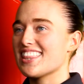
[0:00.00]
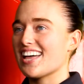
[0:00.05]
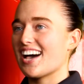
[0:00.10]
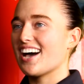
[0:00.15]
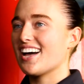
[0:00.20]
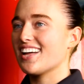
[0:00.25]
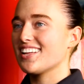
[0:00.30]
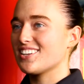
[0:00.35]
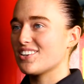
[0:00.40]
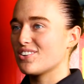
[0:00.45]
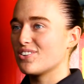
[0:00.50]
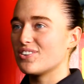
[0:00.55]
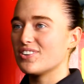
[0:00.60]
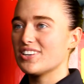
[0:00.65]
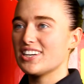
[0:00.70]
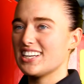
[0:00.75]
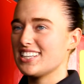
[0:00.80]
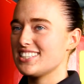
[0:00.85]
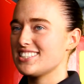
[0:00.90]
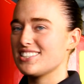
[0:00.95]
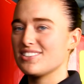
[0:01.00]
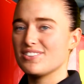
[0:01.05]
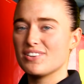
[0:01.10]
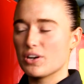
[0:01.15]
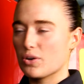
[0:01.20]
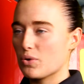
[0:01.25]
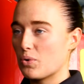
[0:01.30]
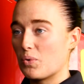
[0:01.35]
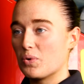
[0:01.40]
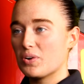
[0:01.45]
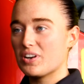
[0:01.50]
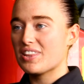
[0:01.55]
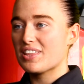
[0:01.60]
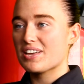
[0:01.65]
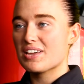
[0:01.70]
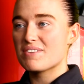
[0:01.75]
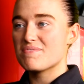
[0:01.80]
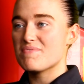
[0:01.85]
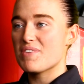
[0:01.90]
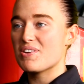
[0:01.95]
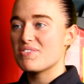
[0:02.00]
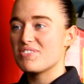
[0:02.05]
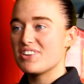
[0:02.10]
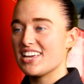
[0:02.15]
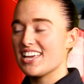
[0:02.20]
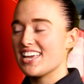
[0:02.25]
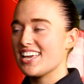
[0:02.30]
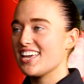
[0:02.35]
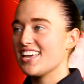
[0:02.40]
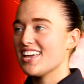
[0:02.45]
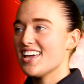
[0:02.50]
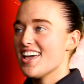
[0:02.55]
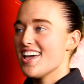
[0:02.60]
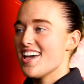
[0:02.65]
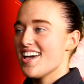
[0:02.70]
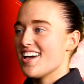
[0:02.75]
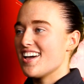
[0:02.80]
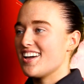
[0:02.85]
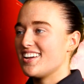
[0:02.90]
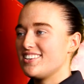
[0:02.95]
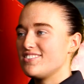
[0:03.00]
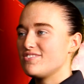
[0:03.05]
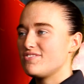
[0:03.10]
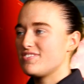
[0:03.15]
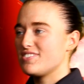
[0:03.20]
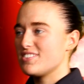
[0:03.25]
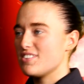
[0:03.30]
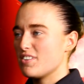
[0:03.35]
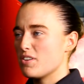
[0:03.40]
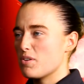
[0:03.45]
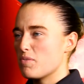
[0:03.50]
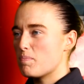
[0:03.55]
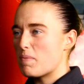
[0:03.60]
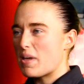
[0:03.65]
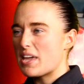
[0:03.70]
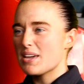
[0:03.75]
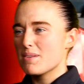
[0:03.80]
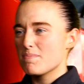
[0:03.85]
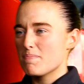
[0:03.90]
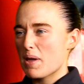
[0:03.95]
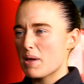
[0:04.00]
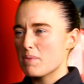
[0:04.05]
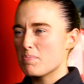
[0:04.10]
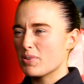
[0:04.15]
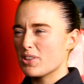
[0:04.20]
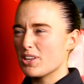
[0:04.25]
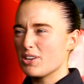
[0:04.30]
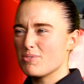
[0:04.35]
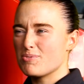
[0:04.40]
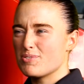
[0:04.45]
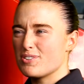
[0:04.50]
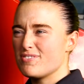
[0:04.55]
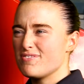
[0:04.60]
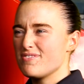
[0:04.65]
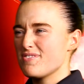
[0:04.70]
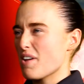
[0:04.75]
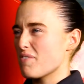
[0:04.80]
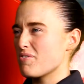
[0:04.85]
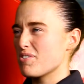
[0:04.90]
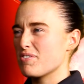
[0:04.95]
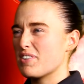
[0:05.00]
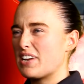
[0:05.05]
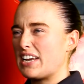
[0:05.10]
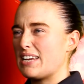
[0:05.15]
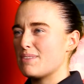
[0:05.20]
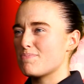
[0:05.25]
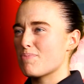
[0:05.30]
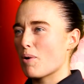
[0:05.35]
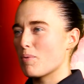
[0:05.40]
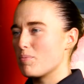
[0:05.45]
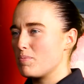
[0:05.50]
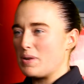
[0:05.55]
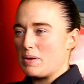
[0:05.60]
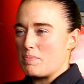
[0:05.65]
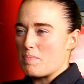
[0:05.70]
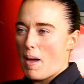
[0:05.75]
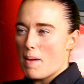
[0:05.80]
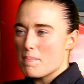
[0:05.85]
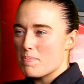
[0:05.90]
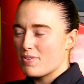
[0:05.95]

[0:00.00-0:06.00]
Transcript: that, going to the community and meeting people that you would never really probably met